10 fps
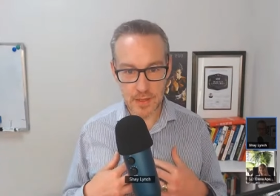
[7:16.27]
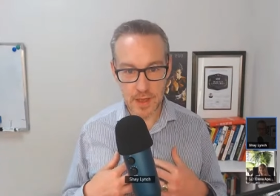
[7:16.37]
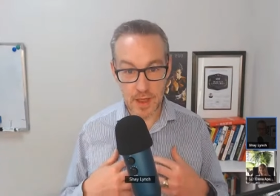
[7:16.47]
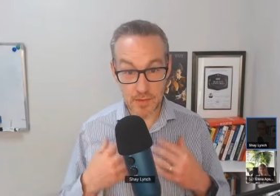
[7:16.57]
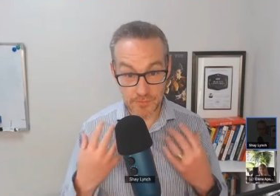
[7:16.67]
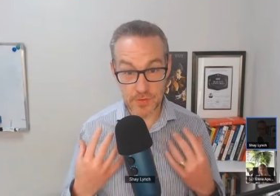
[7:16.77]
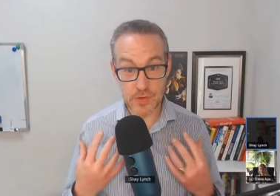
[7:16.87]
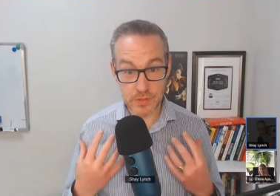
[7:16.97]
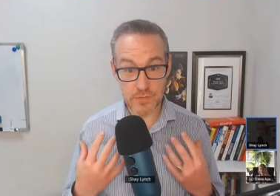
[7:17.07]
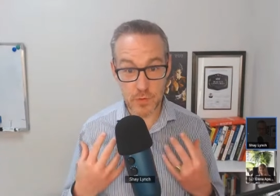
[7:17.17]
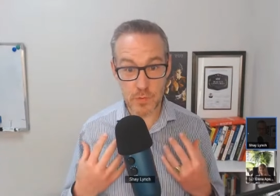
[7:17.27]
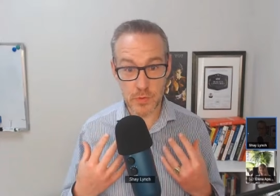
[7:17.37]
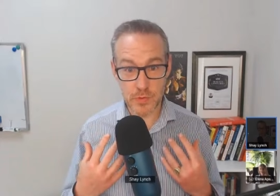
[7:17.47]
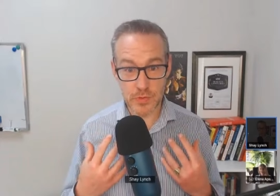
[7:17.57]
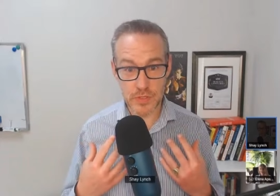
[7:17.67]
first and
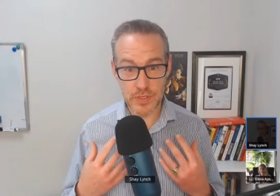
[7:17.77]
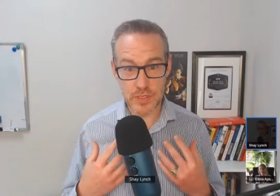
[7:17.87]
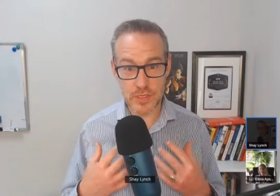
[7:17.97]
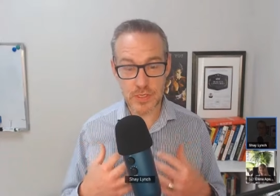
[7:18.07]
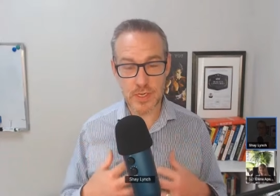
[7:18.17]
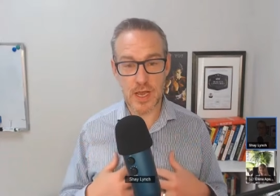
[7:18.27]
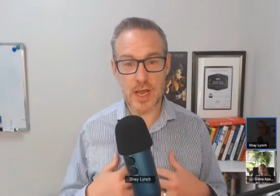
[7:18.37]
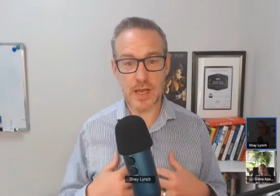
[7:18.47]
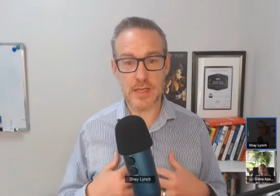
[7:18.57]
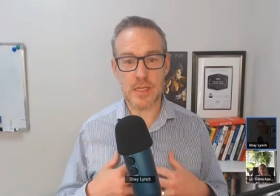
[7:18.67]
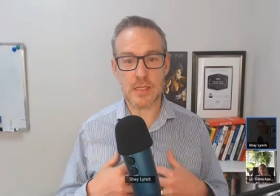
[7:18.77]
foremost. And it's,